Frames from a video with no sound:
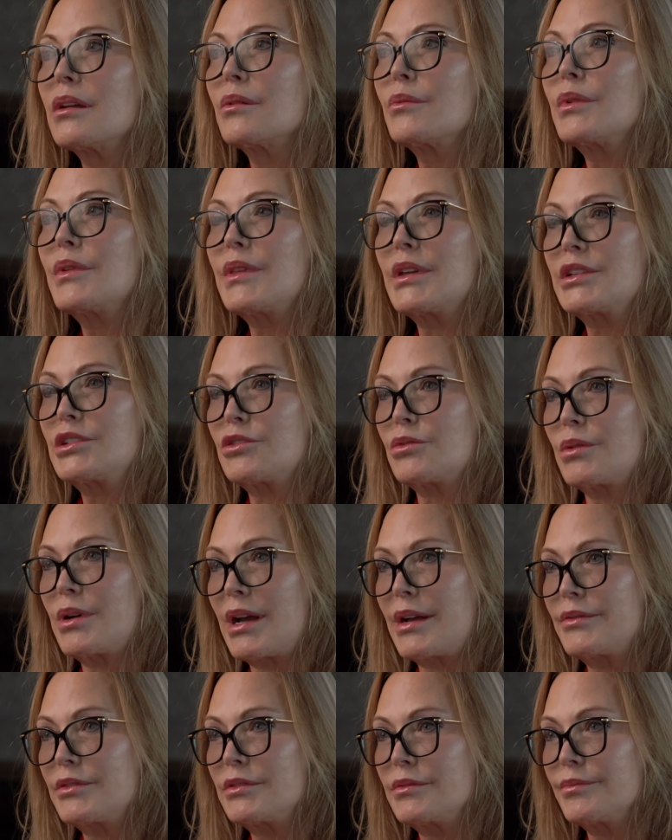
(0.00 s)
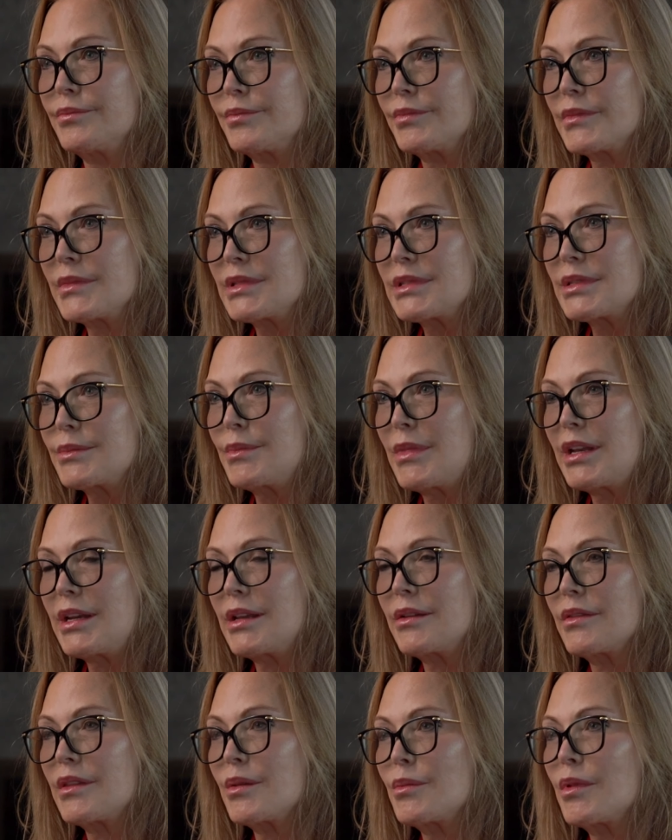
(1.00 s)
When they travel,
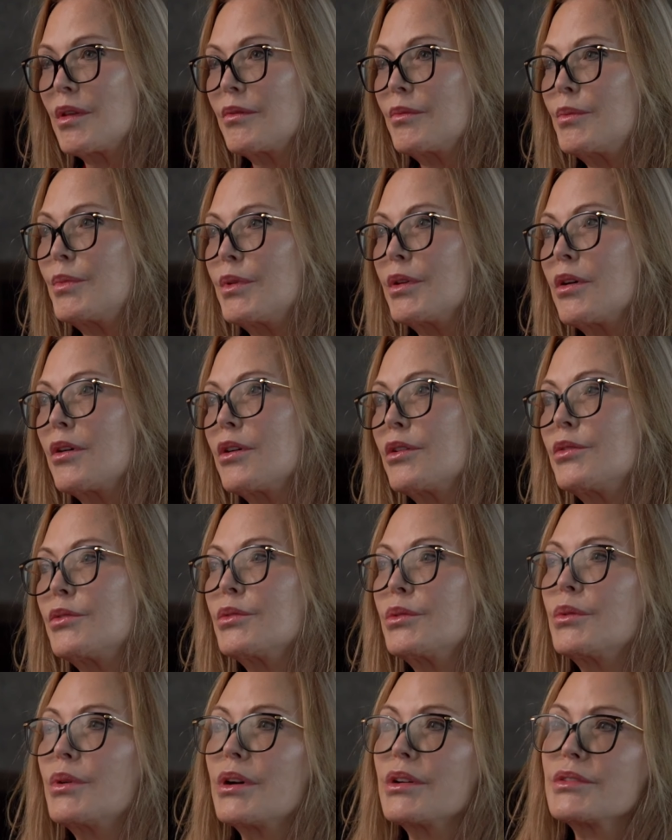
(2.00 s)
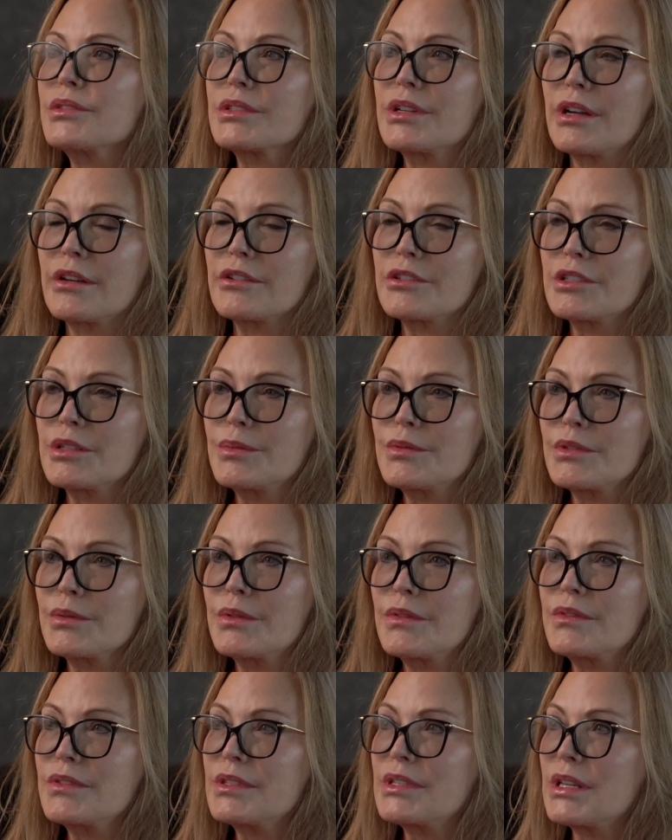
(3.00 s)
many of them have gone through our scholarships.
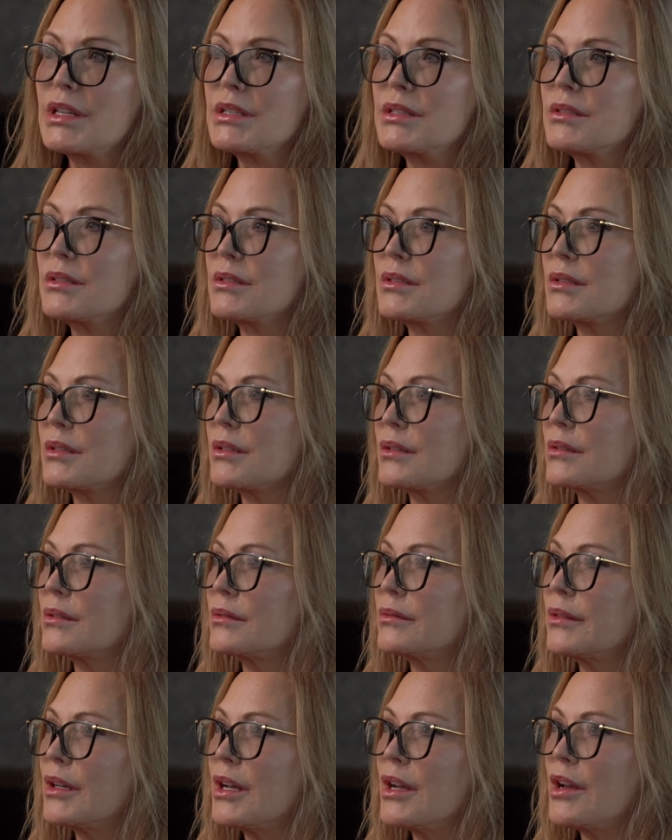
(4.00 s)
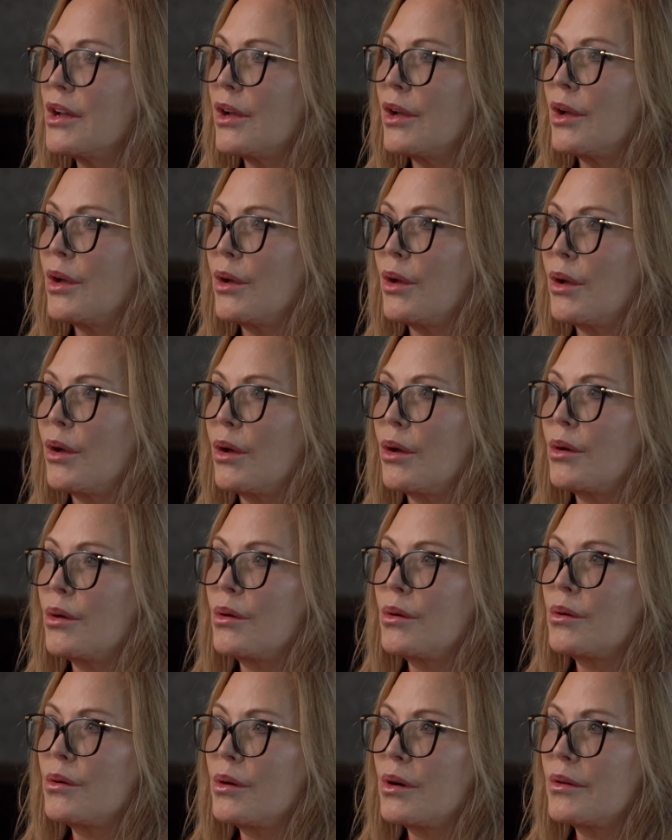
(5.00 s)
We've sent
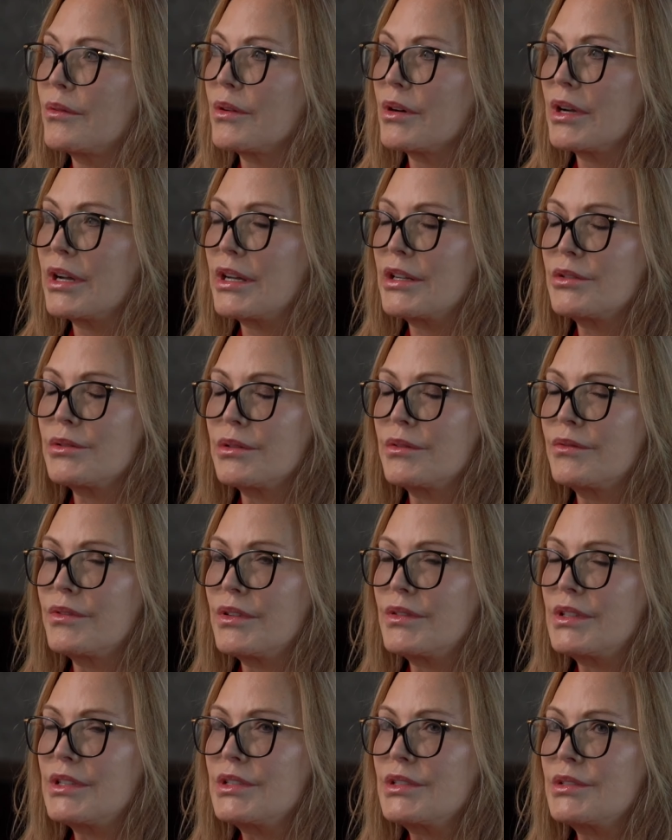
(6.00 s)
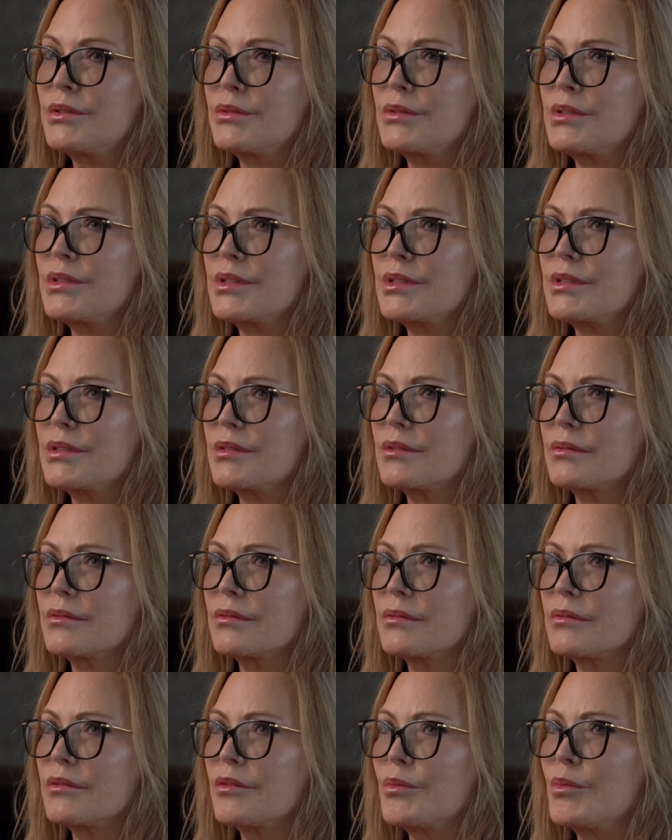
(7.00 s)
over 150 students
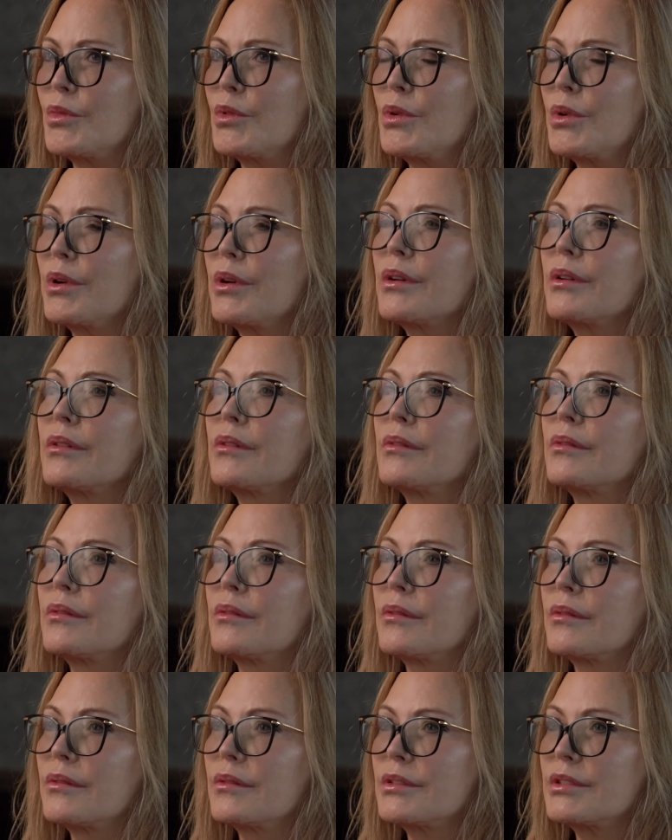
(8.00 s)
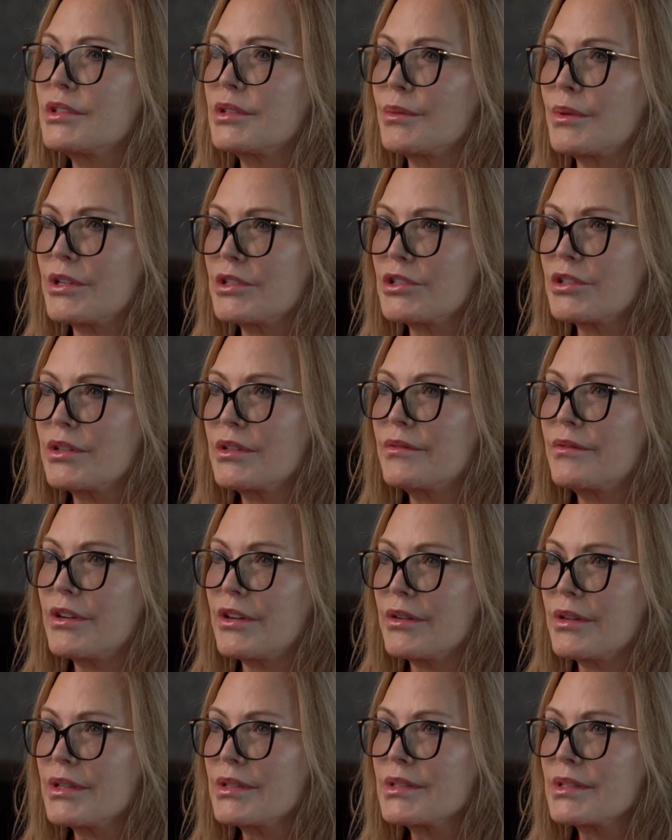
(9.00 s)
or more to Russia on
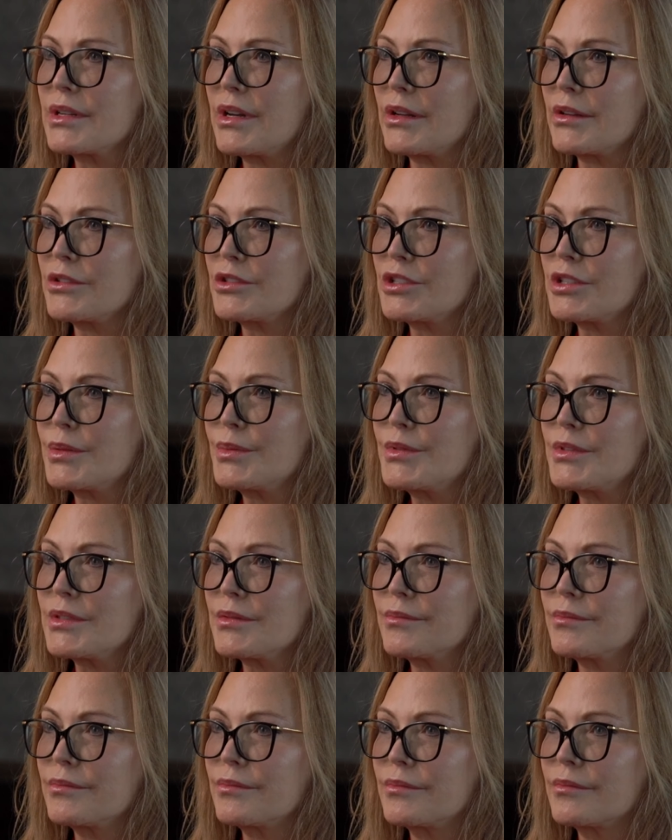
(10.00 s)
various scholarships,